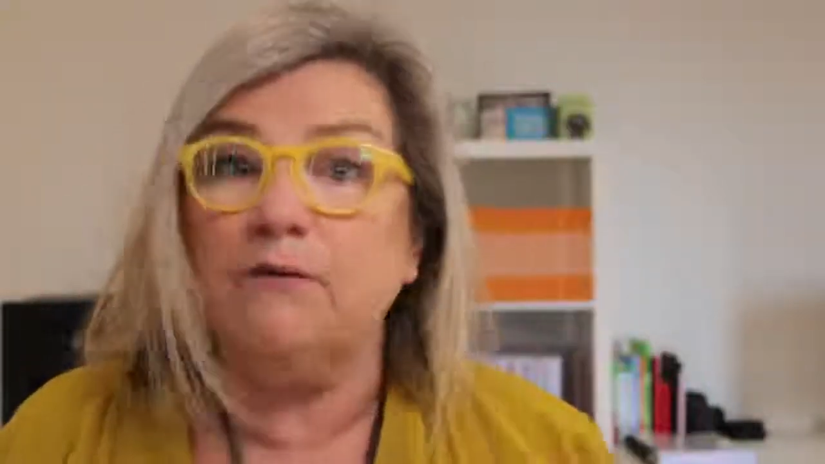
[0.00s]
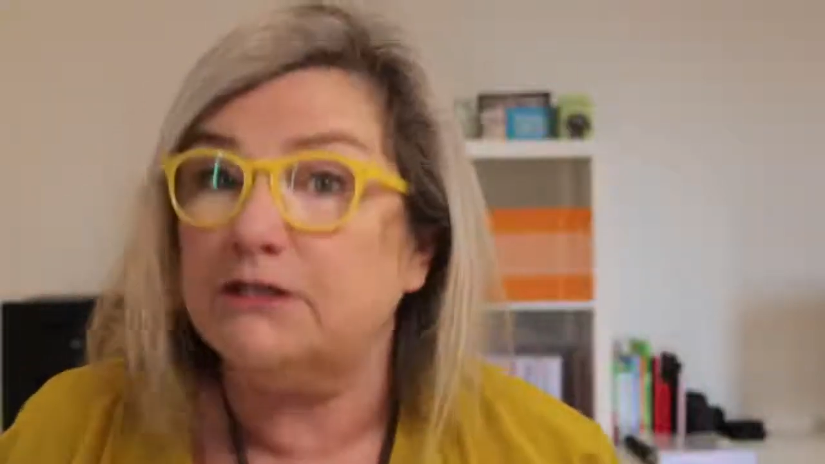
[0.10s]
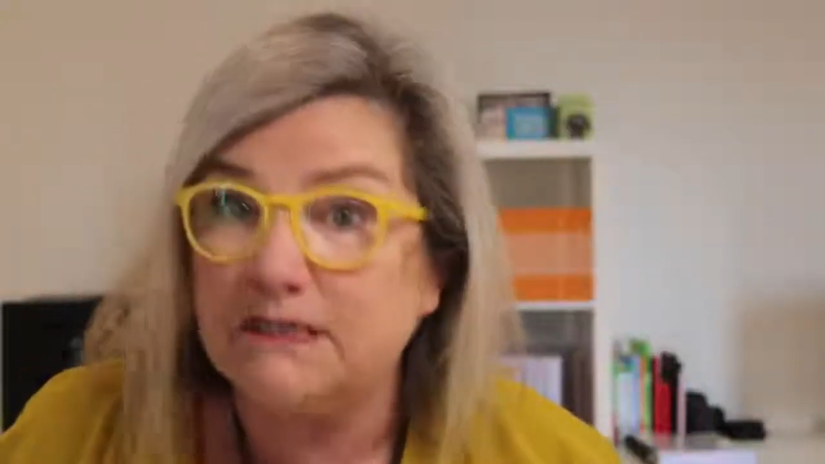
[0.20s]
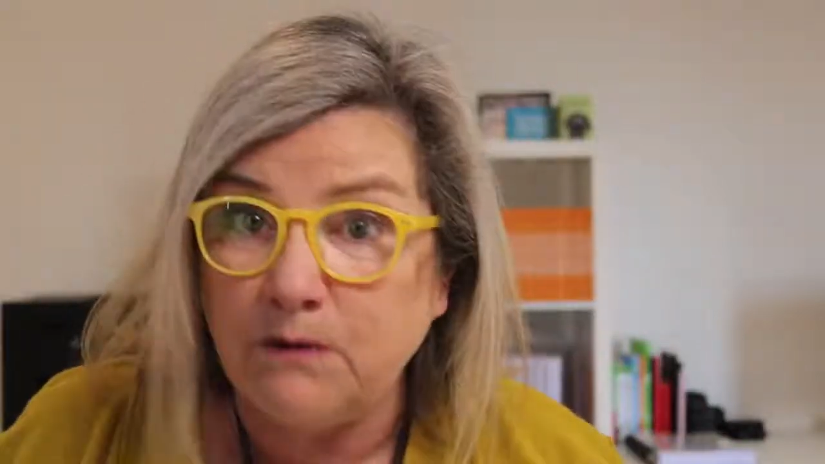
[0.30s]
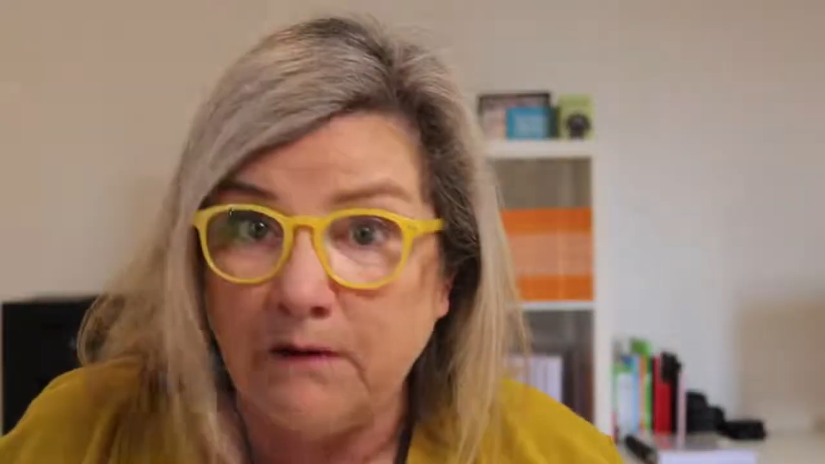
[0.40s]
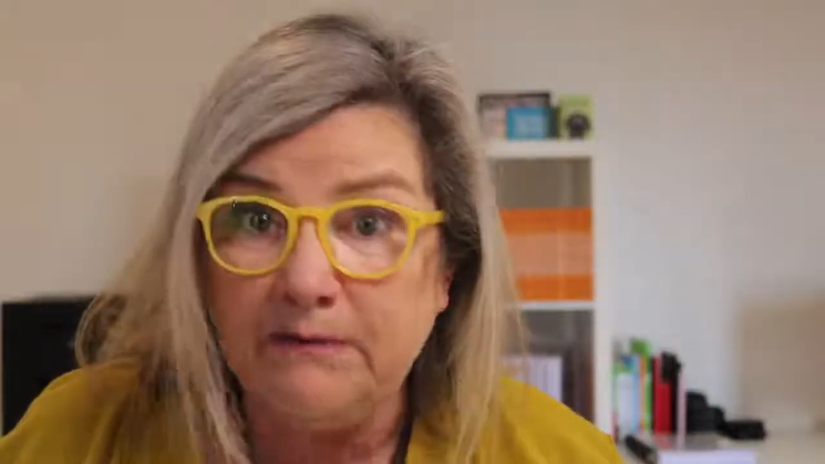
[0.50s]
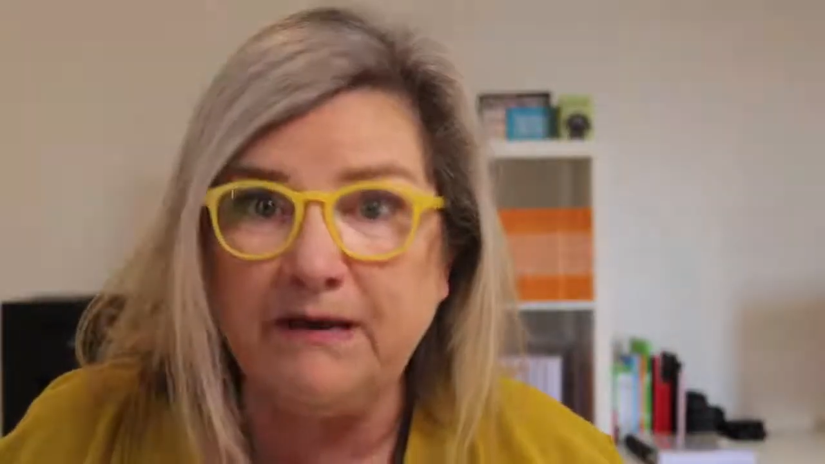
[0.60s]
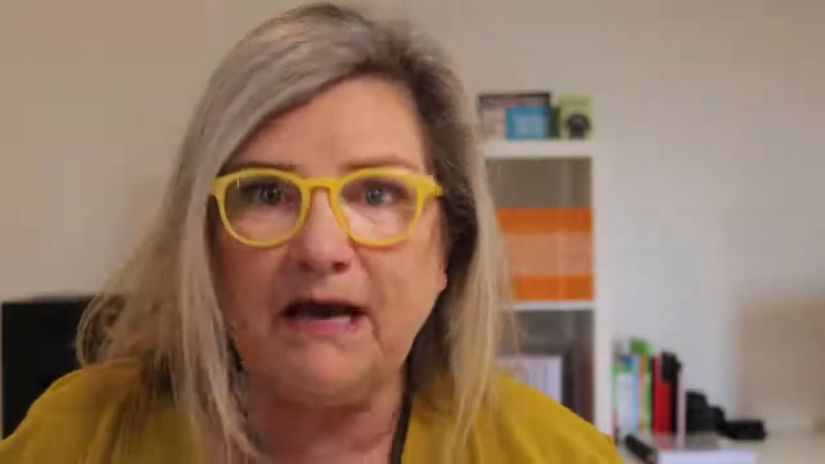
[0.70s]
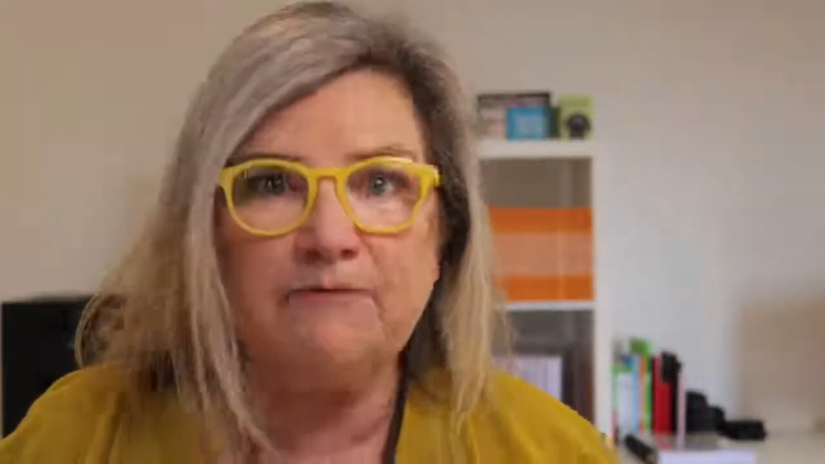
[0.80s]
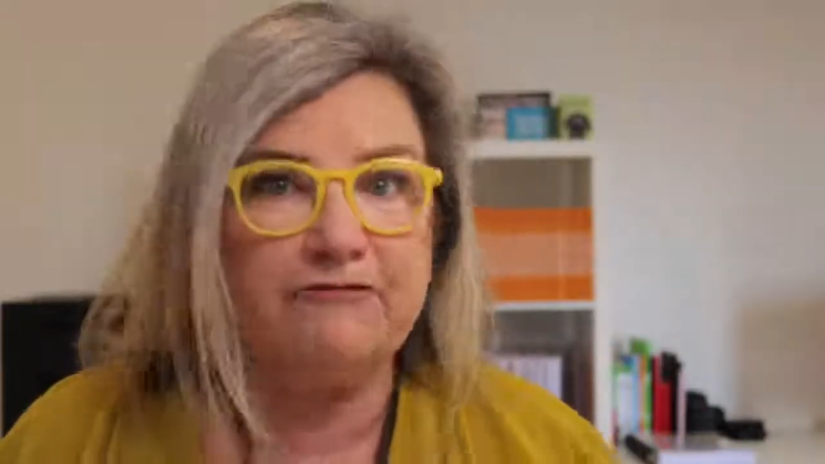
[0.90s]
which is why we
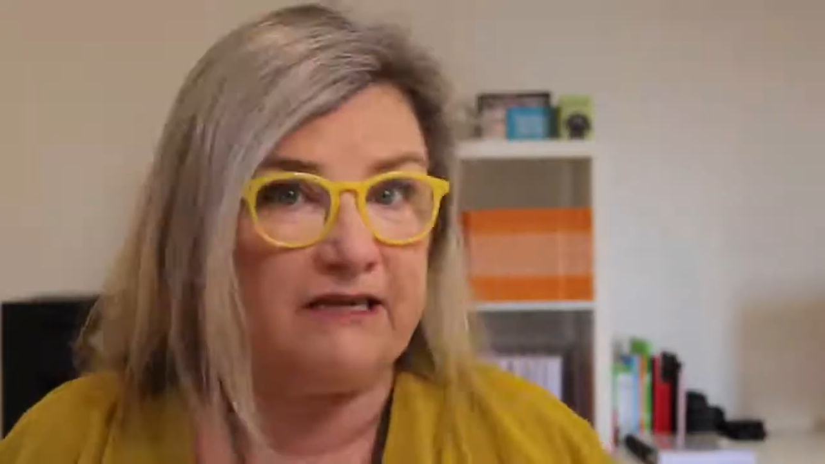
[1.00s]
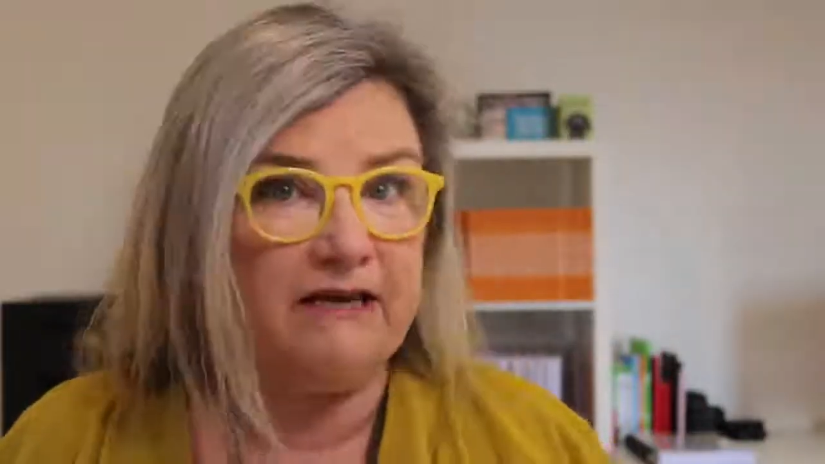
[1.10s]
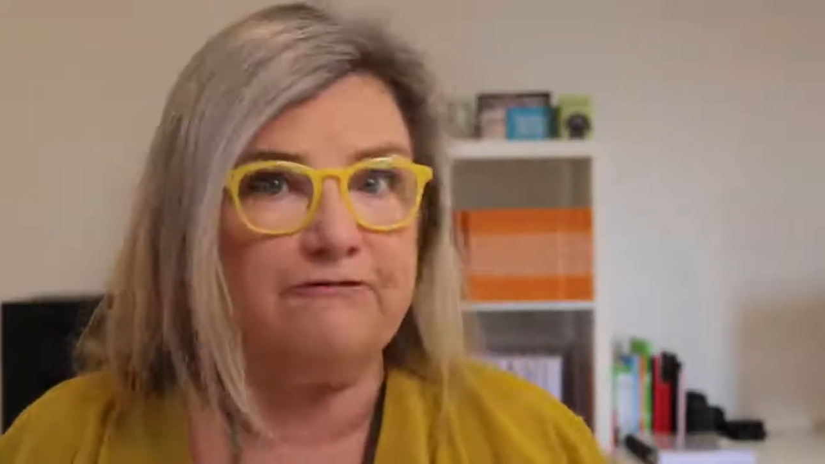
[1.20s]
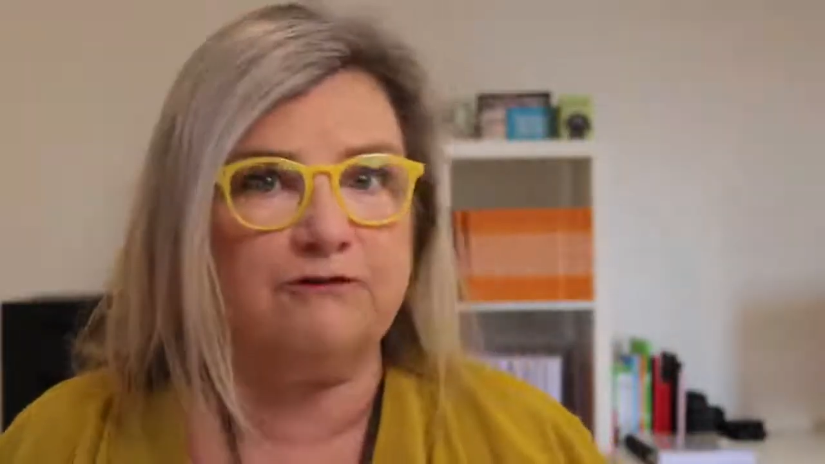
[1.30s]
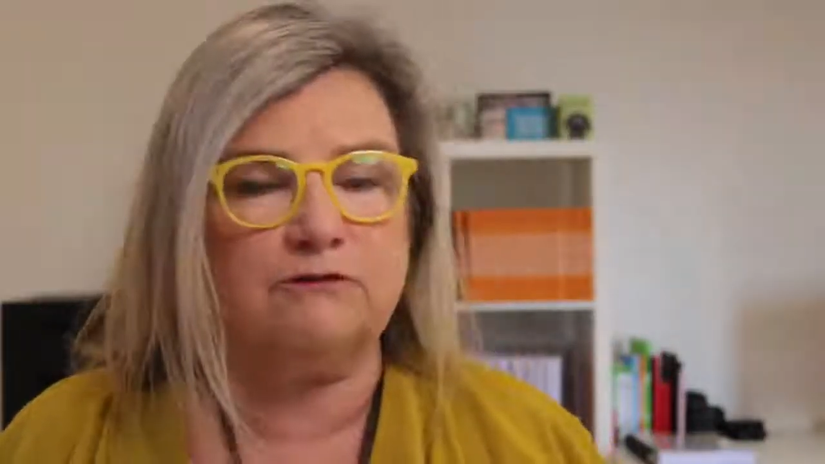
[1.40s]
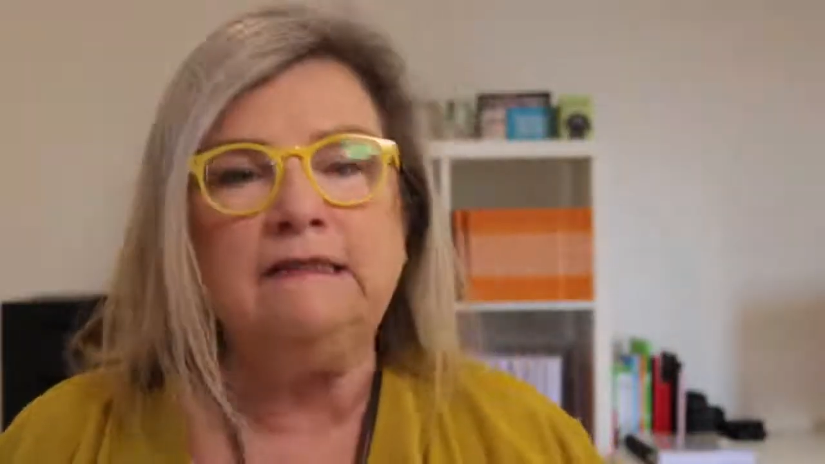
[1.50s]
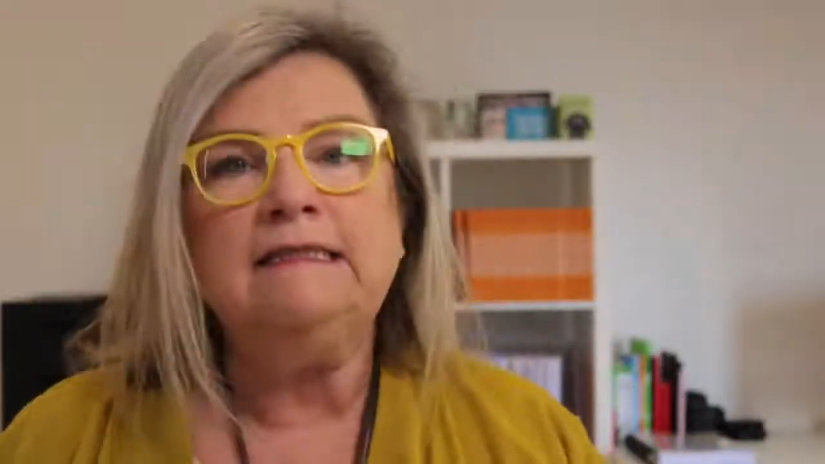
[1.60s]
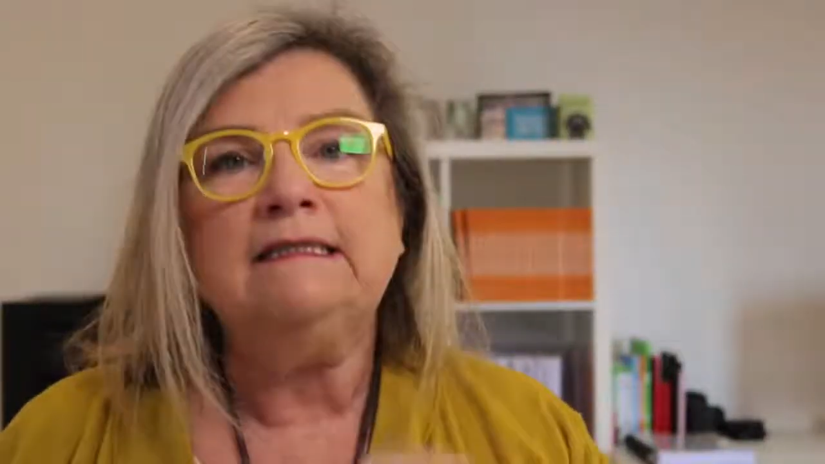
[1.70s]
become forgetful